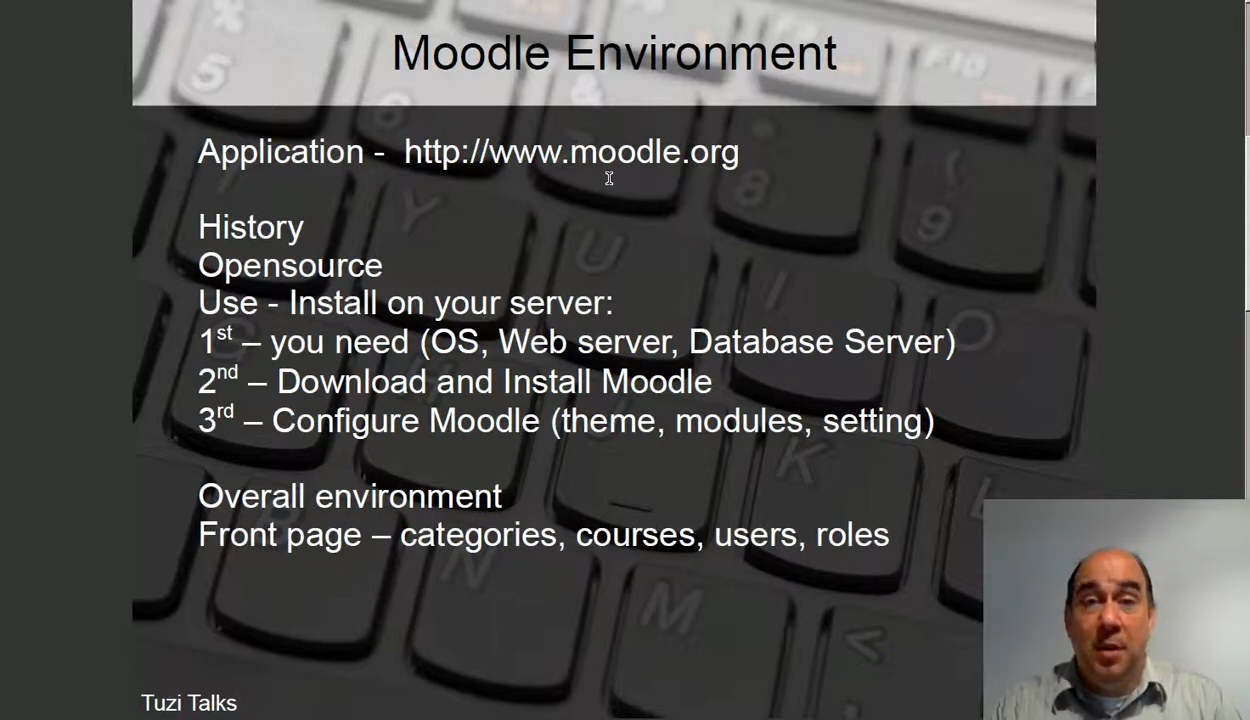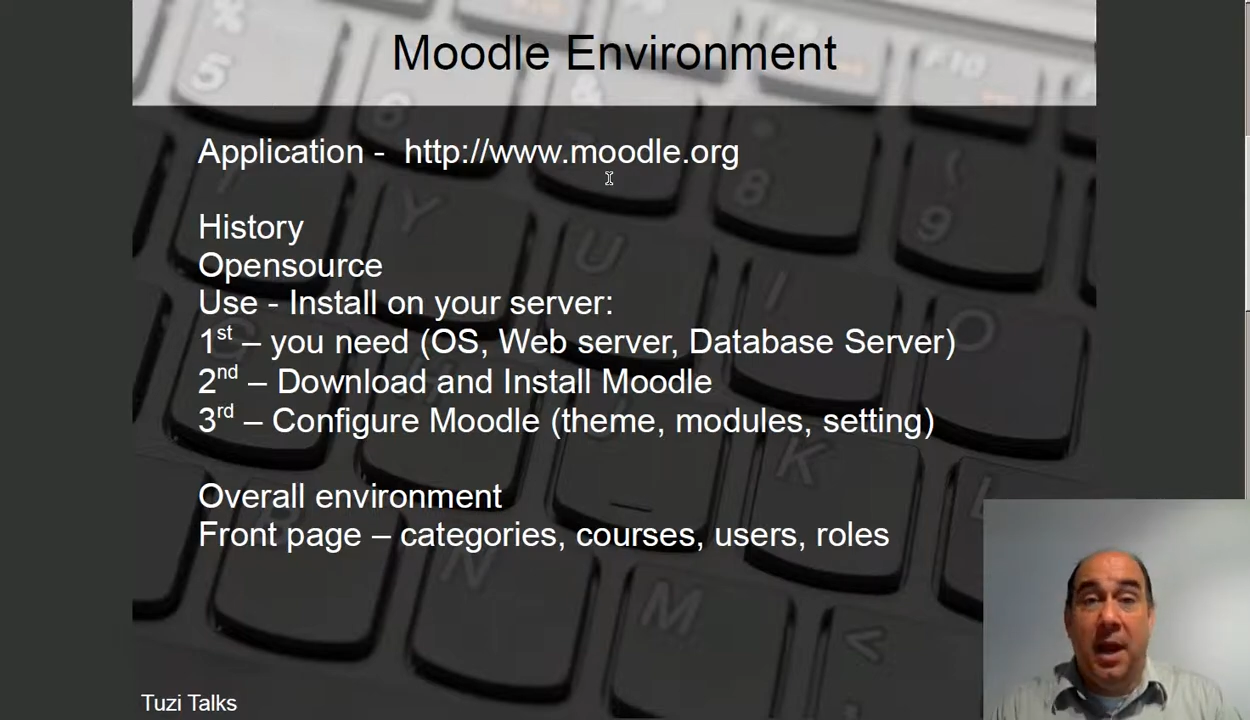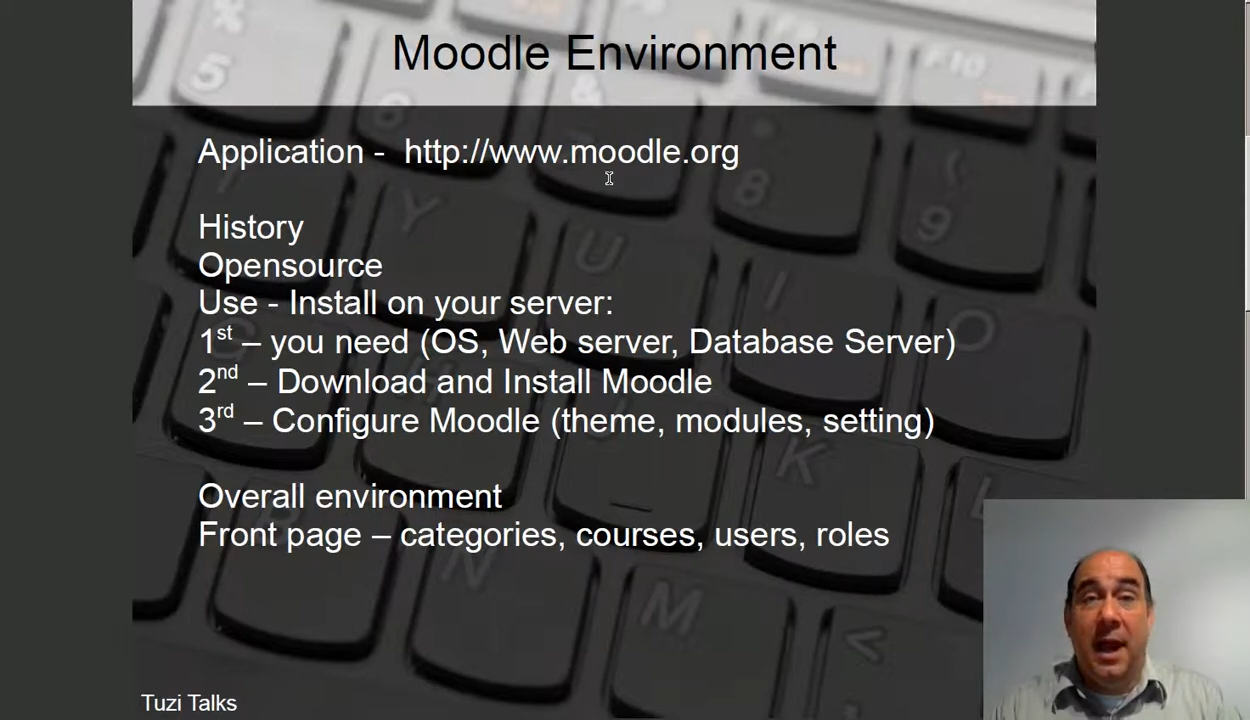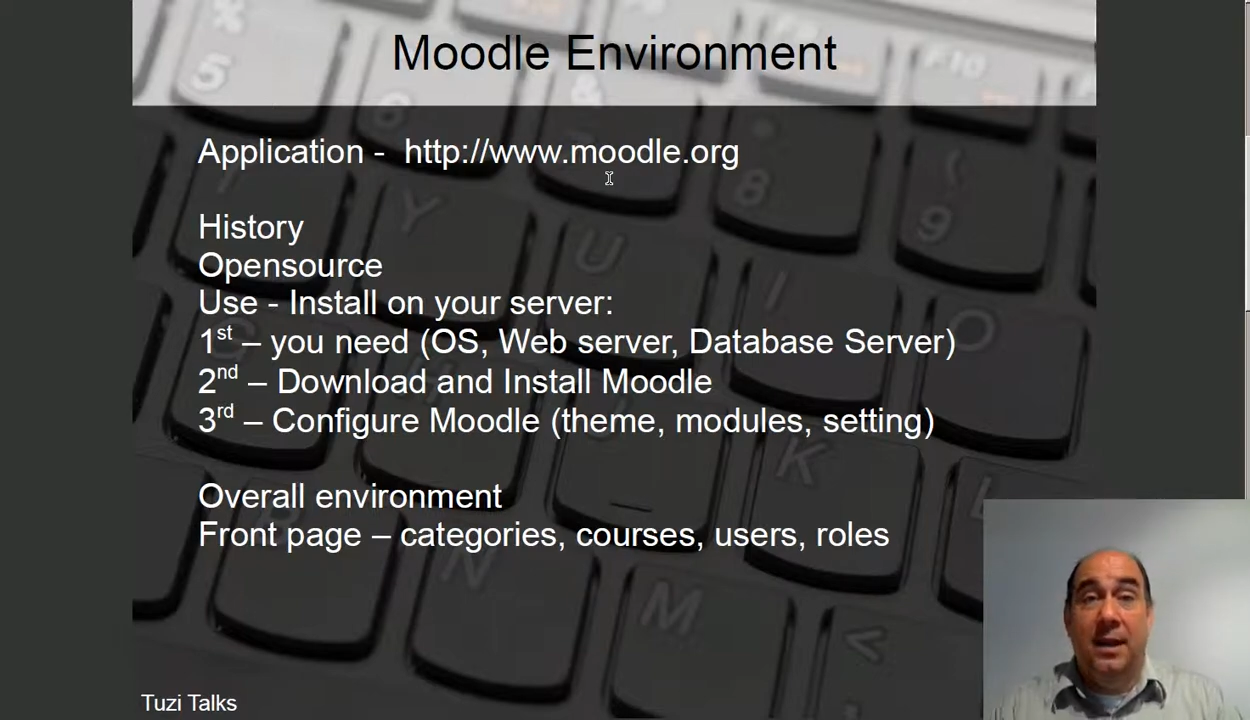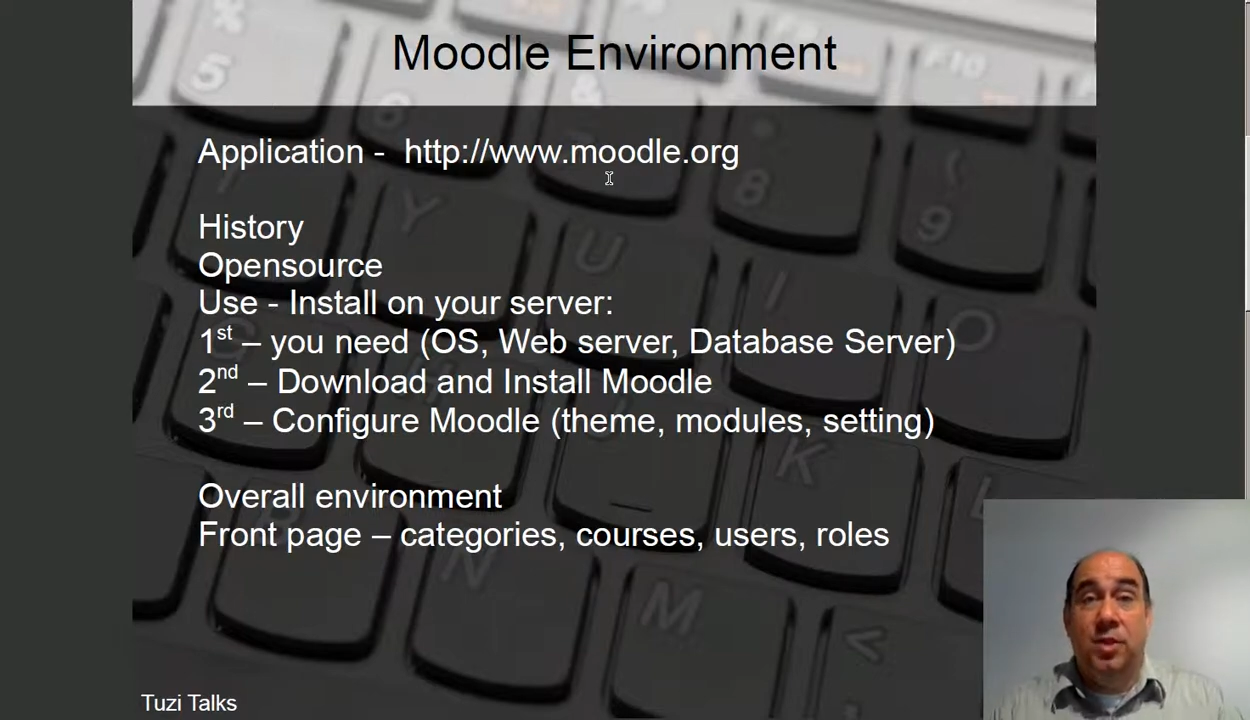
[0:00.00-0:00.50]

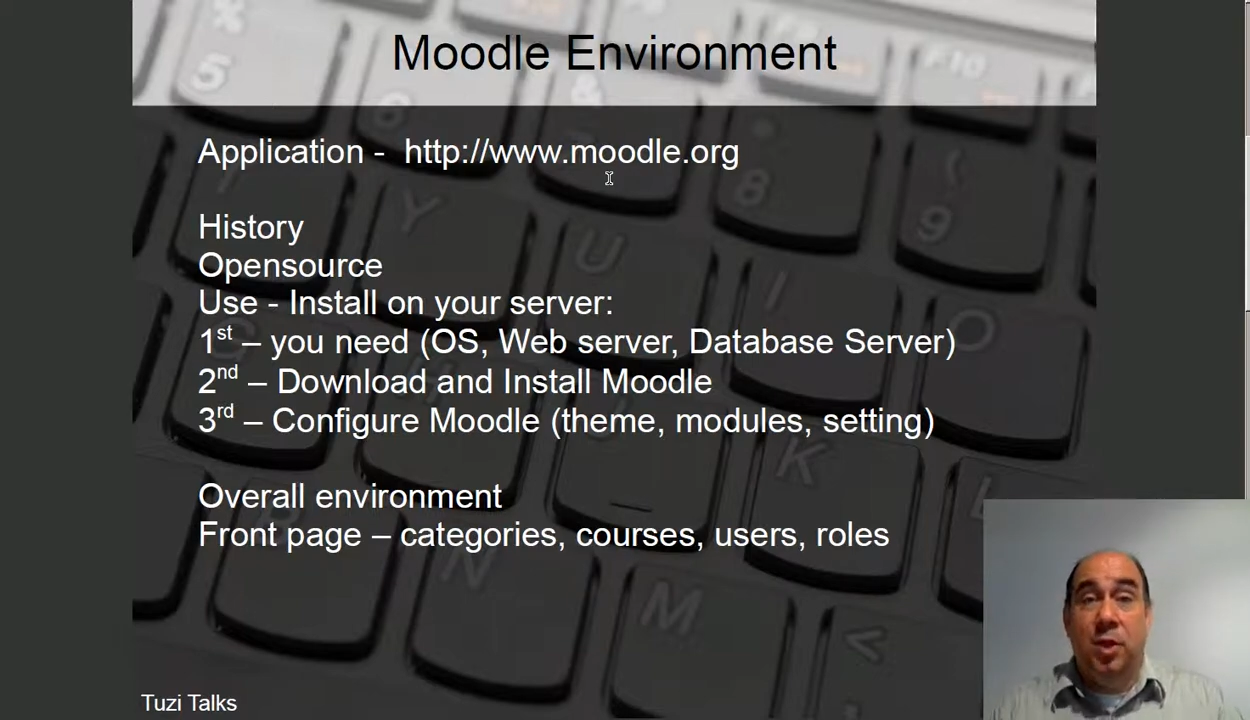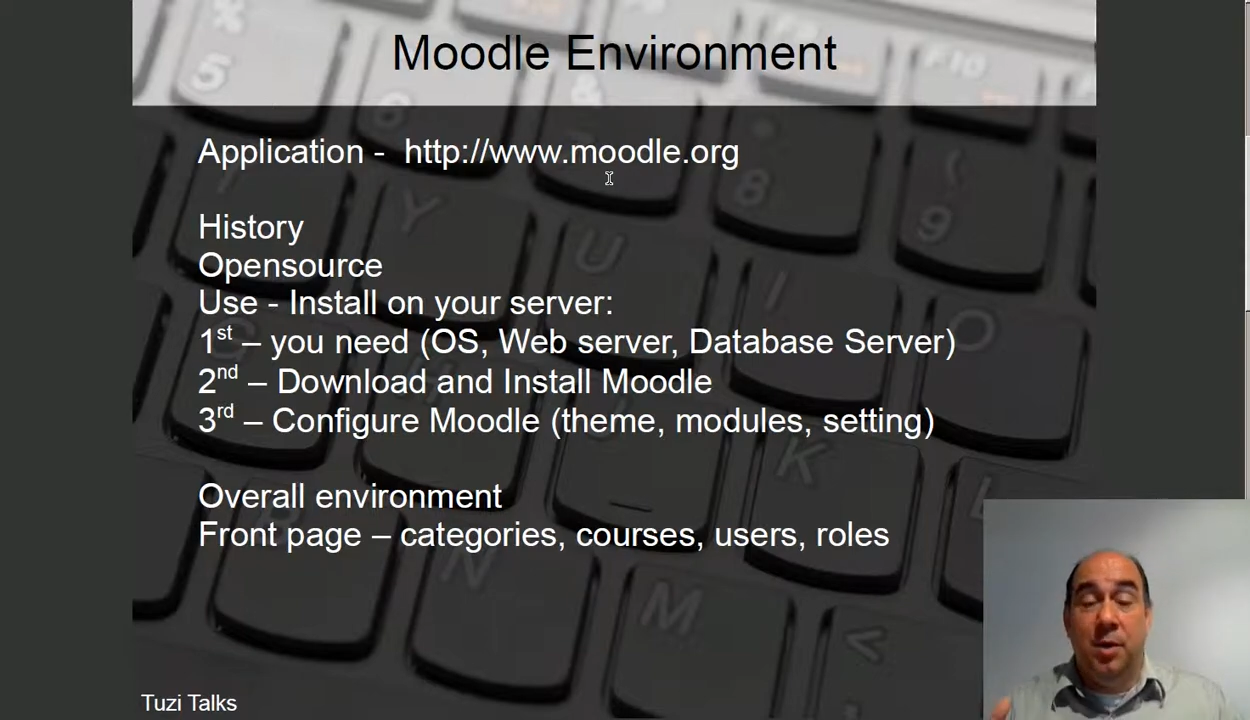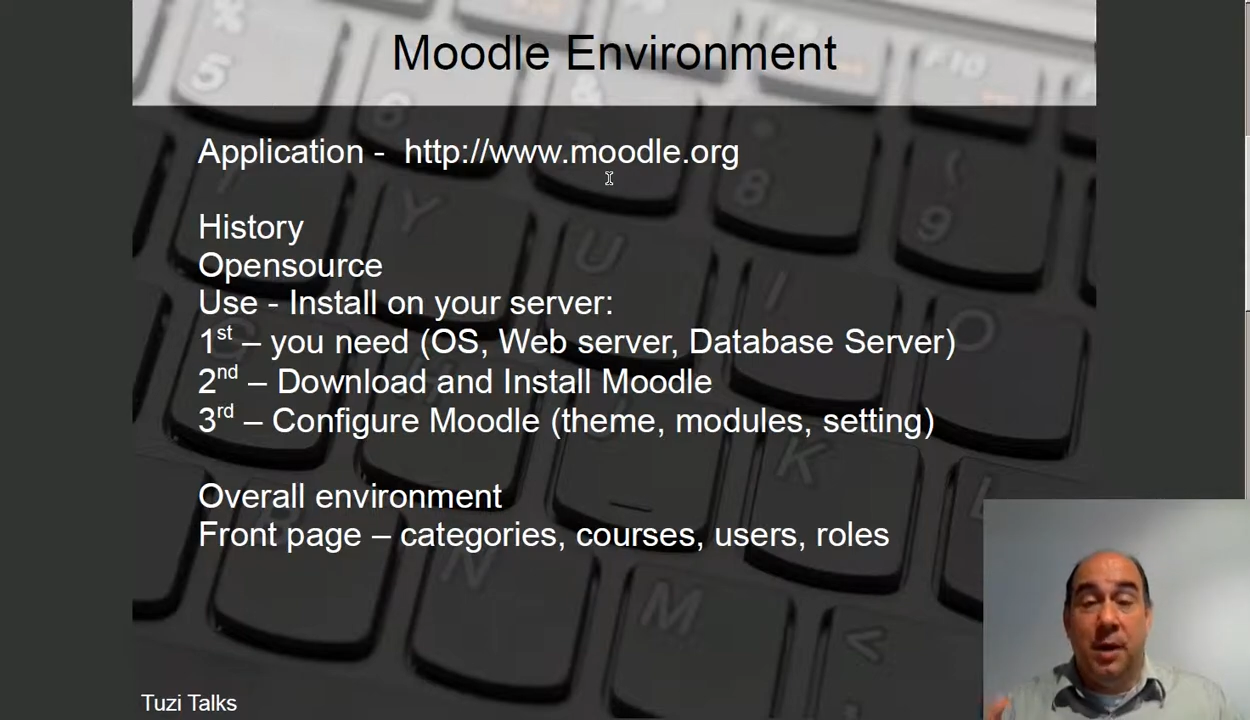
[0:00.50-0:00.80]
and so the